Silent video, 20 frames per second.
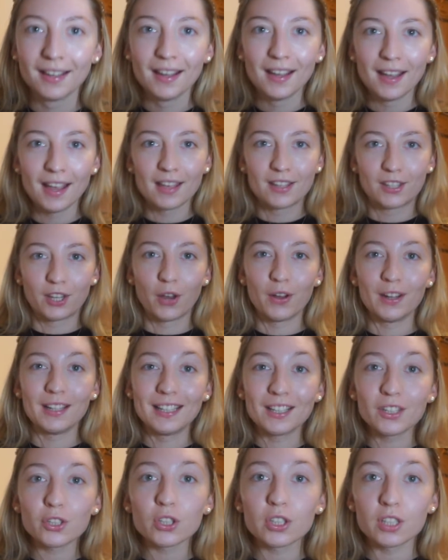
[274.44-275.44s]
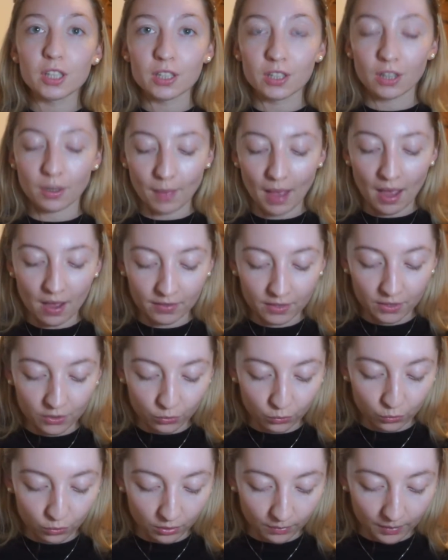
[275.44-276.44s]
So it literally didn't come out and it's
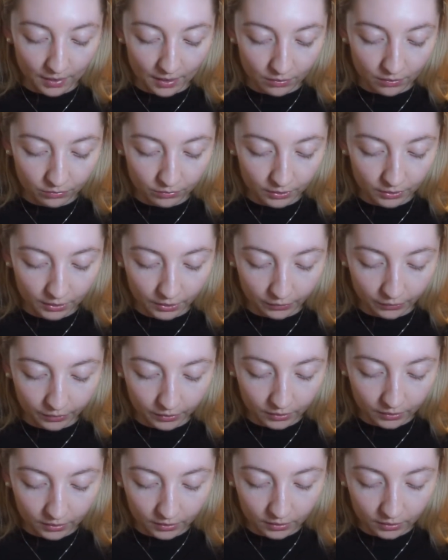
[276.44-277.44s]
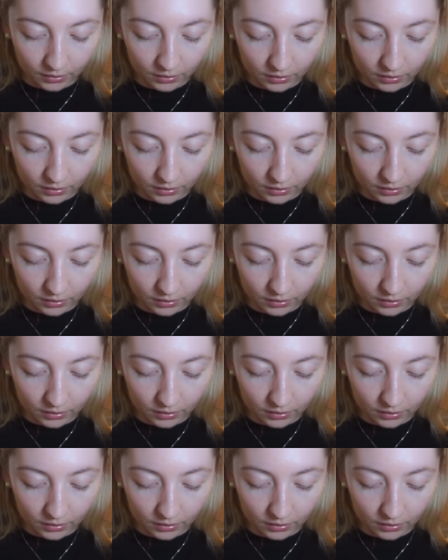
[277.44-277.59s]
all come out really quickly.